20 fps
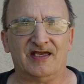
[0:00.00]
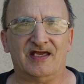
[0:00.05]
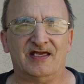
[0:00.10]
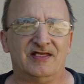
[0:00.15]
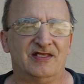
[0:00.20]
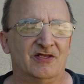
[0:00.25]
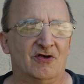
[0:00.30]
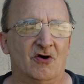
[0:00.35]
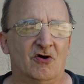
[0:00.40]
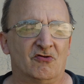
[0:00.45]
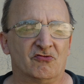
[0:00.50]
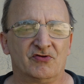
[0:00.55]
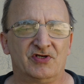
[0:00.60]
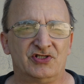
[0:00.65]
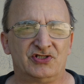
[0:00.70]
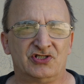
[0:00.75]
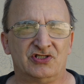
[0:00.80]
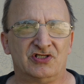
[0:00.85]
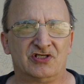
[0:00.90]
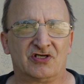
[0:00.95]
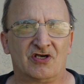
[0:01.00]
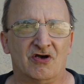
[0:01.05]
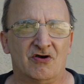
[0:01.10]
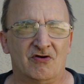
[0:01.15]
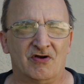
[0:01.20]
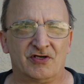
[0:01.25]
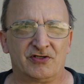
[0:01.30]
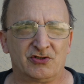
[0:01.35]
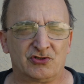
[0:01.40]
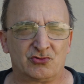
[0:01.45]
and the whole reason to go
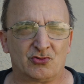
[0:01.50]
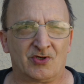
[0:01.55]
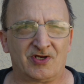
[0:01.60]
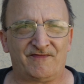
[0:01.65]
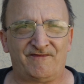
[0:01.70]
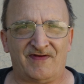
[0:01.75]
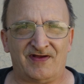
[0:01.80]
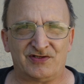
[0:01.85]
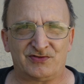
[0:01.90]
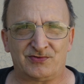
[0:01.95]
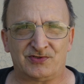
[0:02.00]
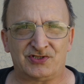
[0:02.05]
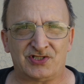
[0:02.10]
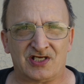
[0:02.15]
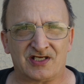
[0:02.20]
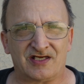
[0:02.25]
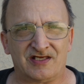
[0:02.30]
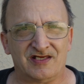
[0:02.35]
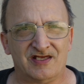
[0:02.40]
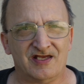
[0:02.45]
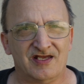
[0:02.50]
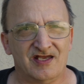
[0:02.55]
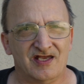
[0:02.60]
120 frames per second